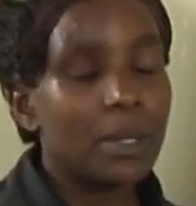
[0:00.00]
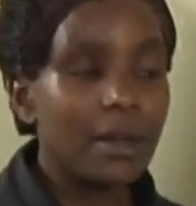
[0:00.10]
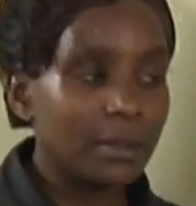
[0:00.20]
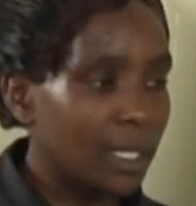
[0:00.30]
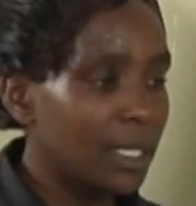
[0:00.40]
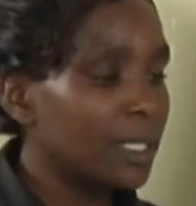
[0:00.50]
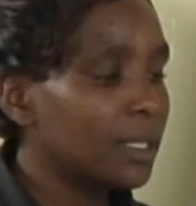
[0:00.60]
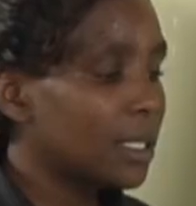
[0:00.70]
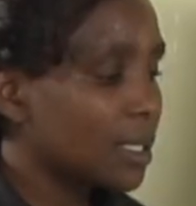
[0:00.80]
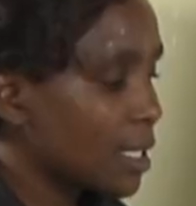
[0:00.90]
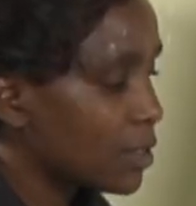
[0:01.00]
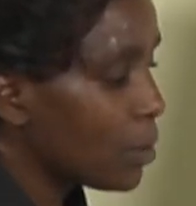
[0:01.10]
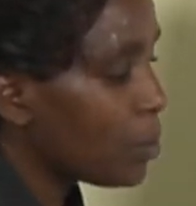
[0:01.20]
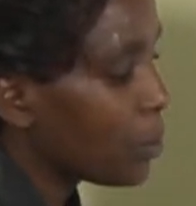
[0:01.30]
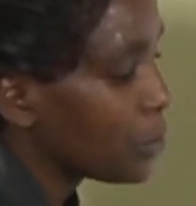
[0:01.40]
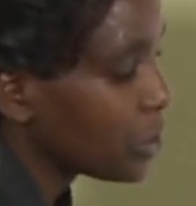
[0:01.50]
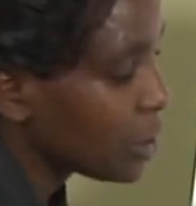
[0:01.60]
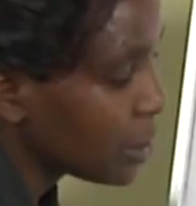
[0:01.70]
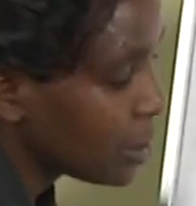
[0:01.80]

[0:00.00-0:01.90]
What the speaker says: We have said it is a stopwatch.